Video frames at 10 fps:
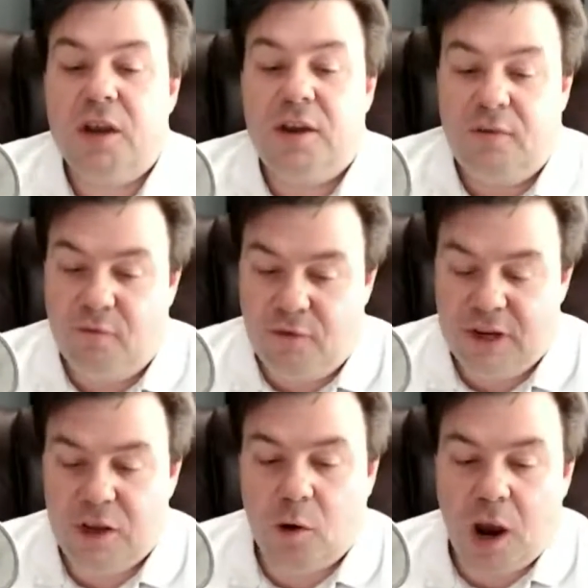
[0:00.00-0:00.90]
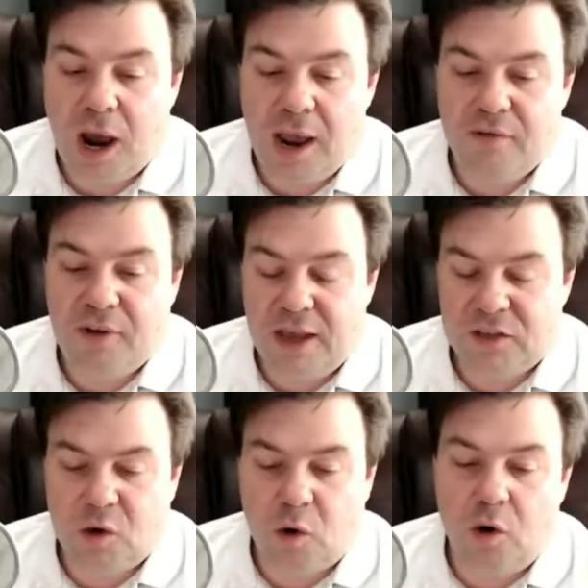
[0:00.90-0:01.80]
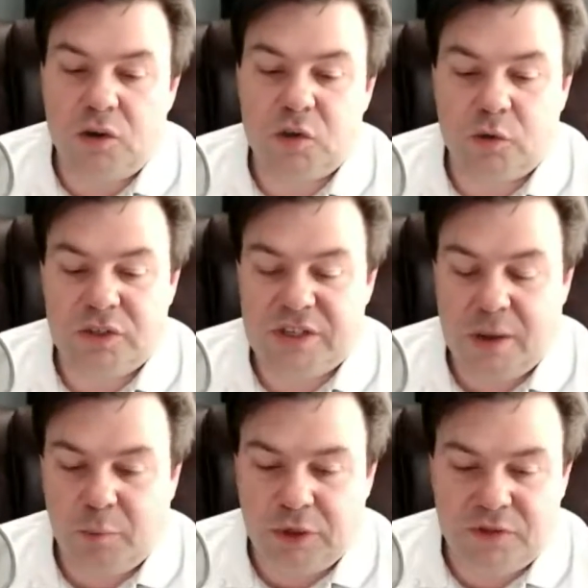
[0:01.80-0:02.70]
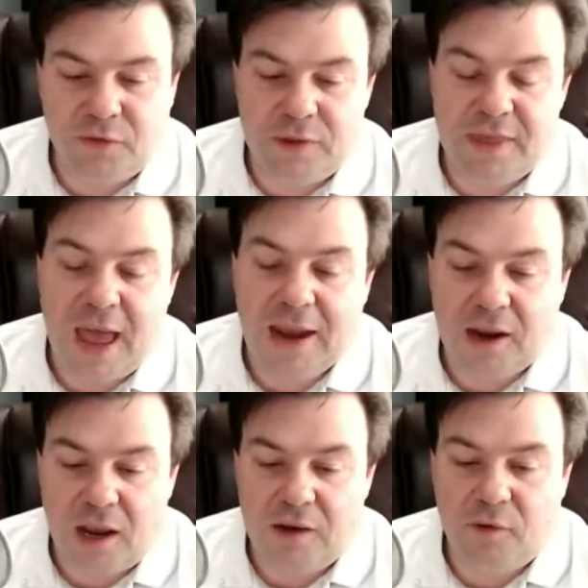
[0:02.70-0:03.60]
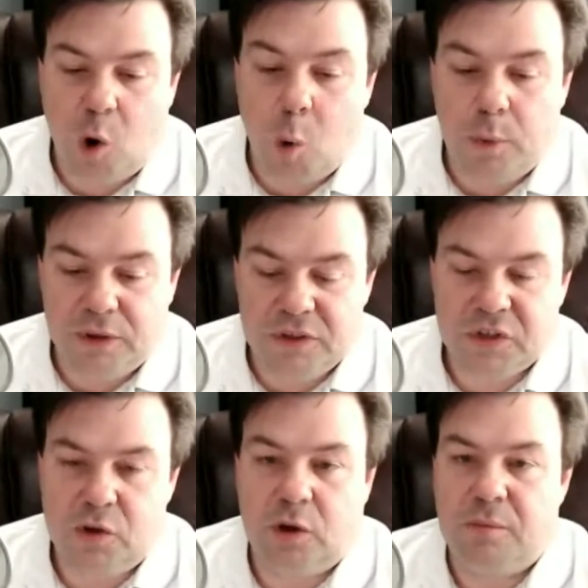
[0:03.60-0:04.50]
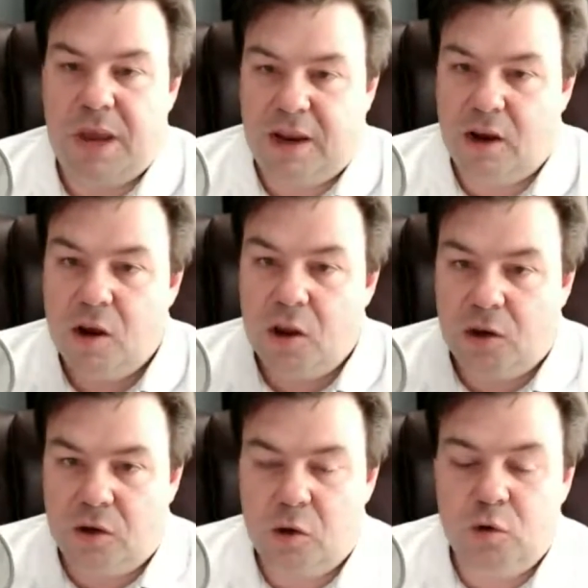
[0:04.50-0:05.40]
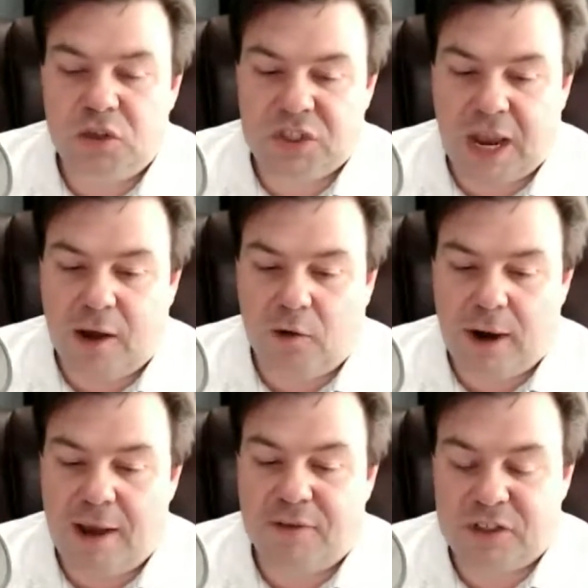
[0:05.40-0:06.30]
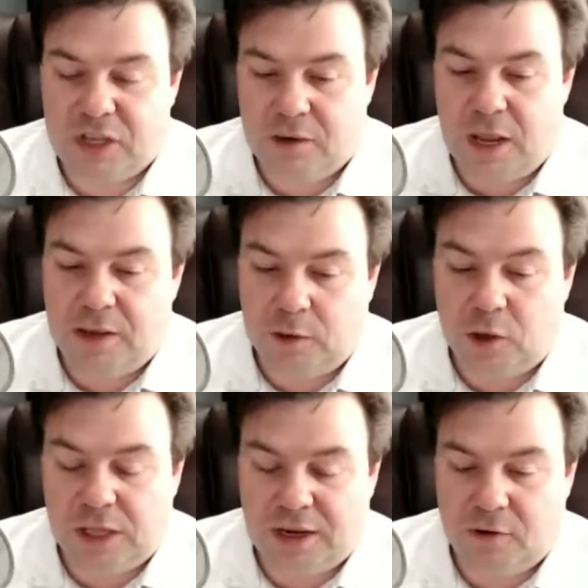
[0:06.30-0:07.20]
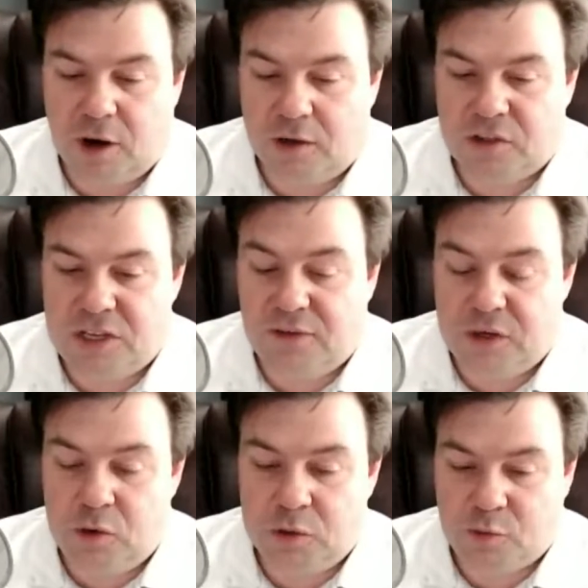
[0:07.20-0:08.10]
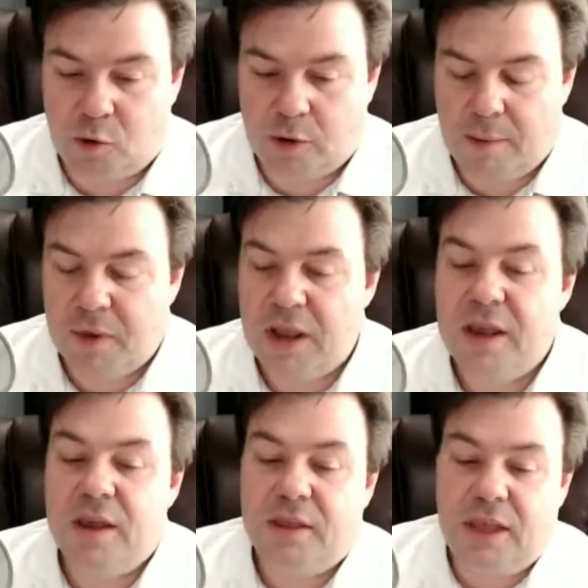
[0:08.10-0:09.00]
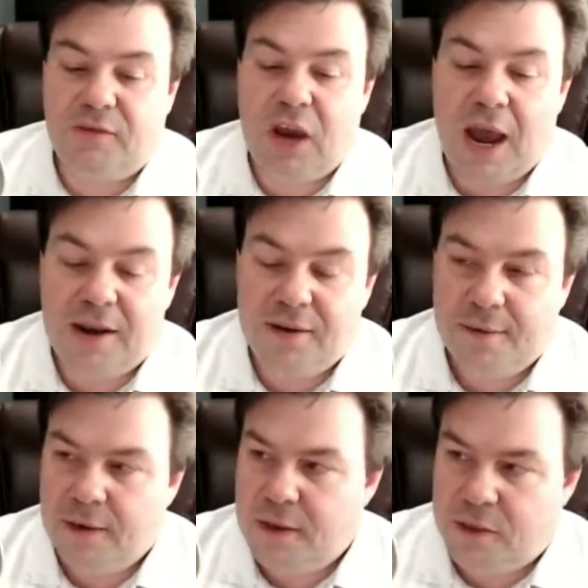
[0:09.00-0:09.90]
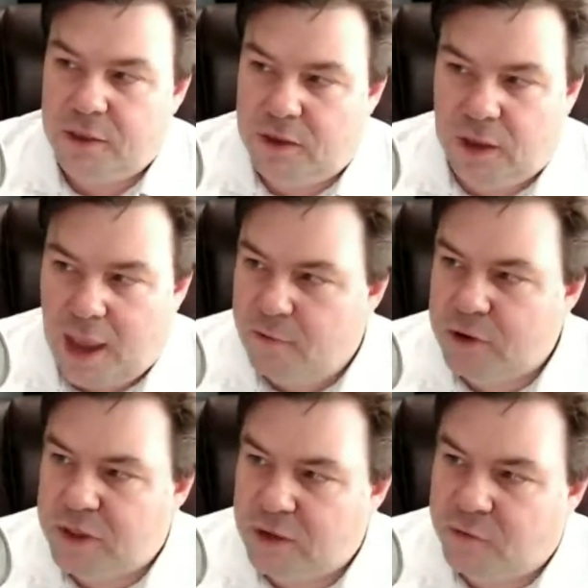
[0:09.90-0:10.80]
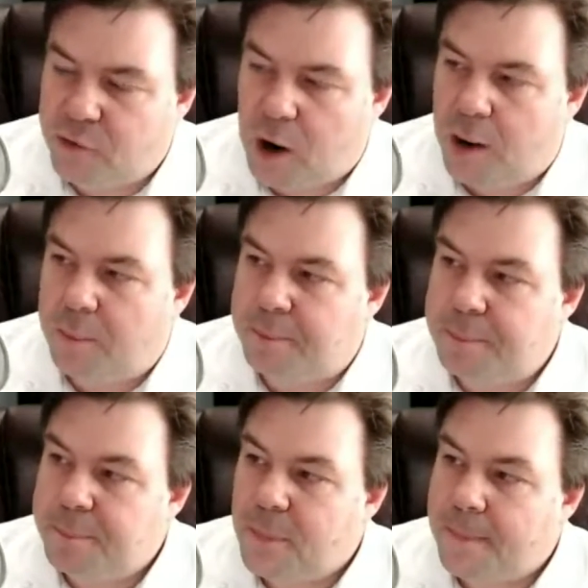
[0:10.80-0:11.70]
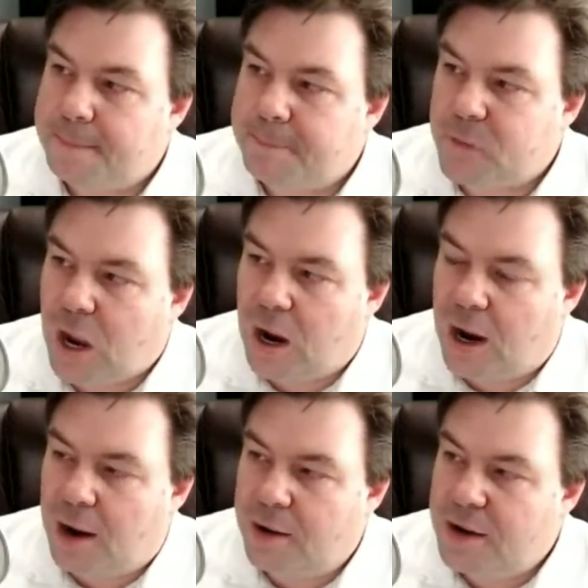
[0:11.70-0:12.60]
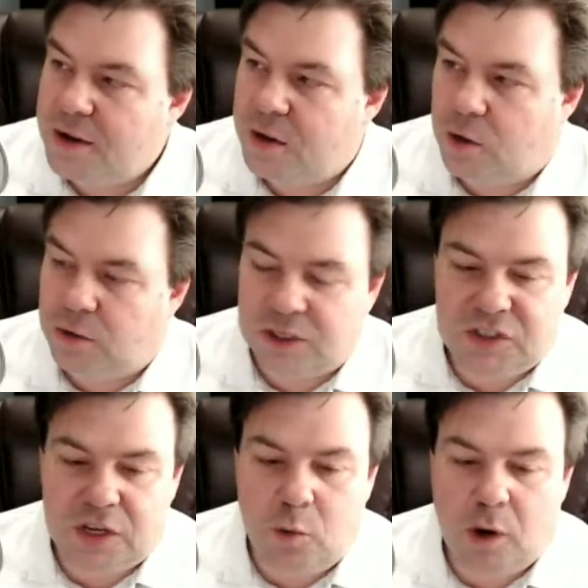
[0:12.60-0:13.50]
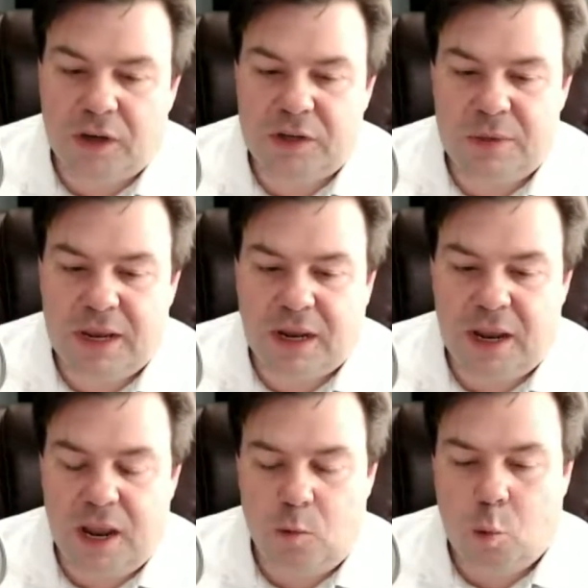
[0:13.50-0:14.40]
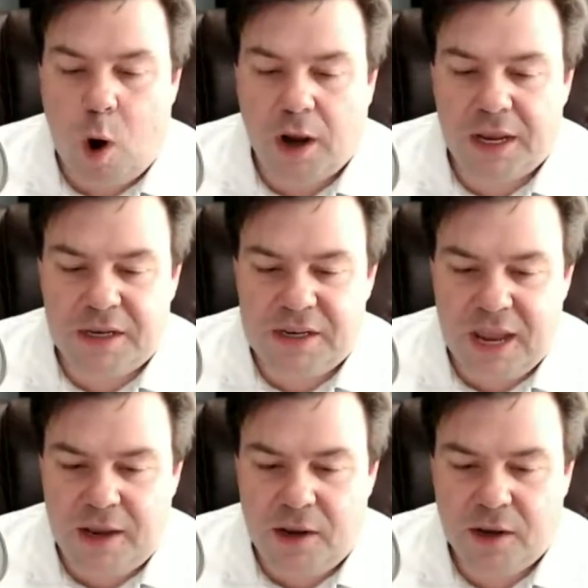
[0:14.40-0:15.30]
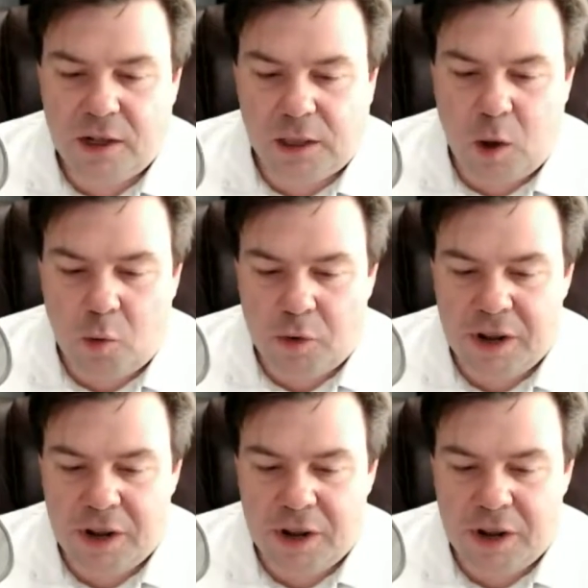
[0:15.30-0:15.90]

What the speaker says: VideoHive has all sorts of templates for that kind of open, so you can make news style graphics and look like a TV news program. They've got everything from, let's say you wanted to make a Walking Dead clone.